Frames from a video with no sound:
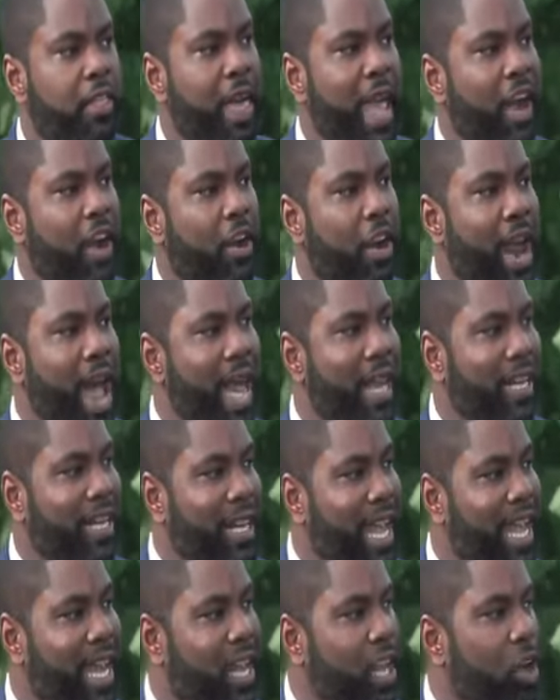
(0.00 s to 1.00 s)
They are not
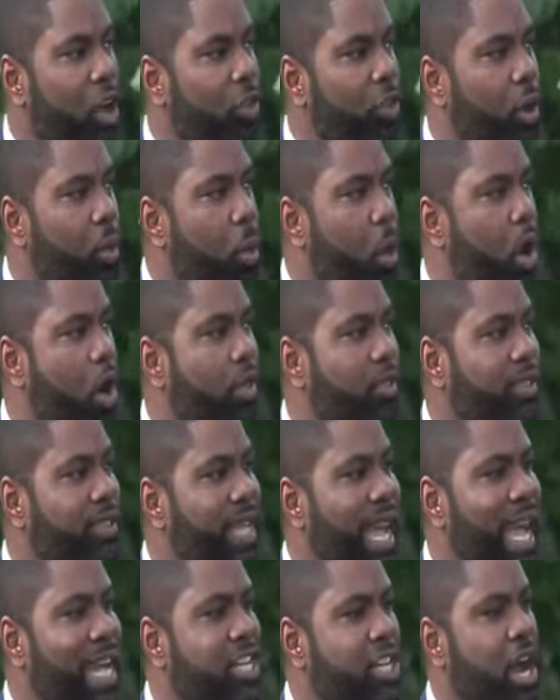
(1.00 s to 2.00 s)
leading on the world
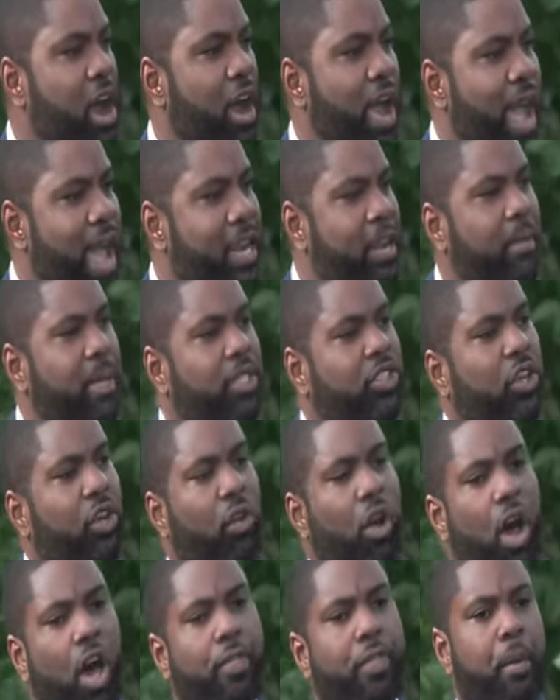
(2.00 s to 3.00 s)
stage, and our enemies
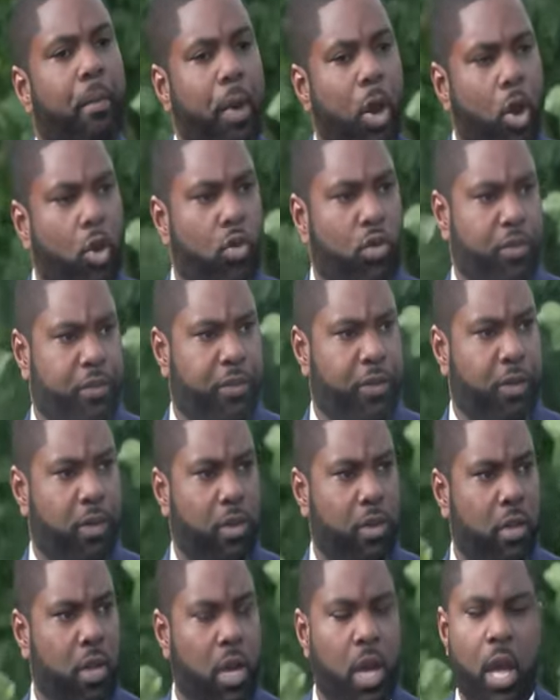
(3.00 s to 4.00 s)
are on the move.
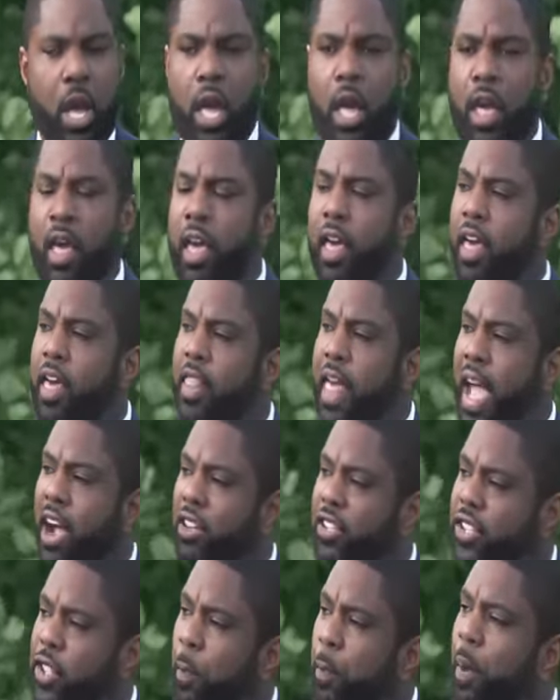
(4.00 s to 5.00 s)
They
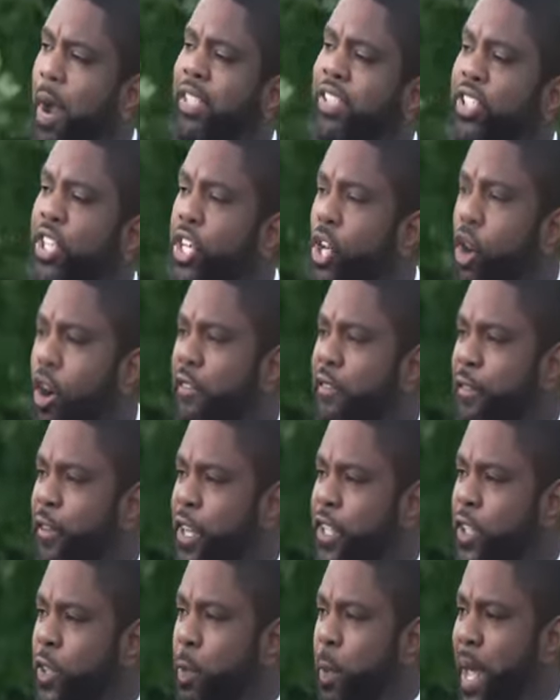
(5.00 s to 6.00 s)
are suppressing your
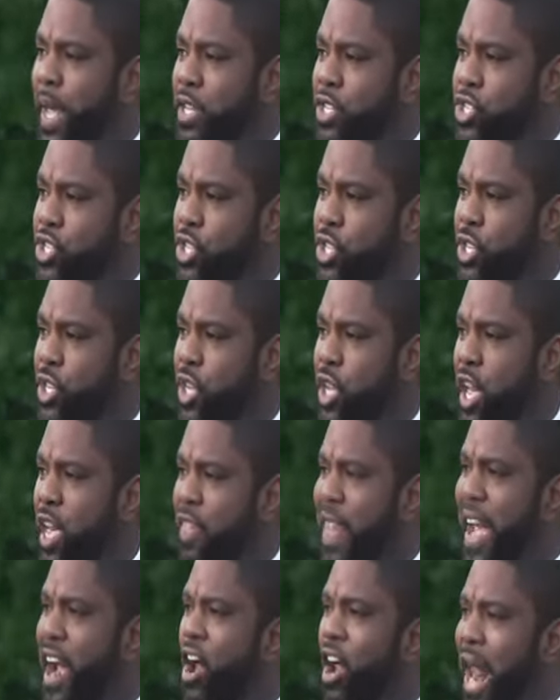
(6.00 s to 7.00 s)
free speech.
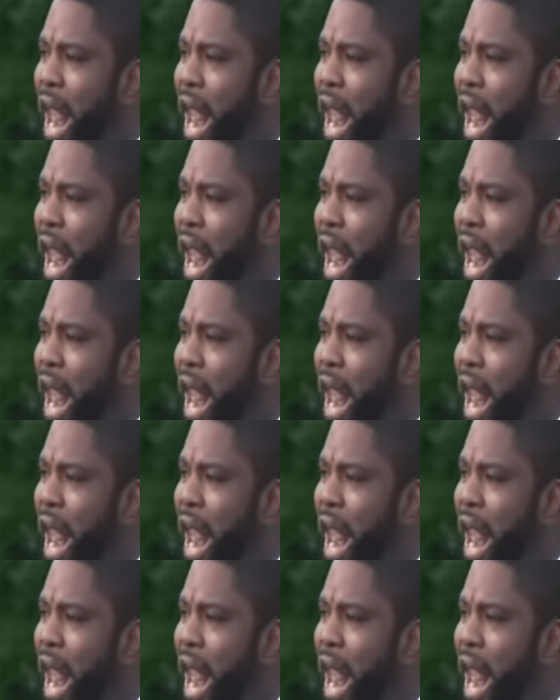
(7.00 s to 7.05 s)
They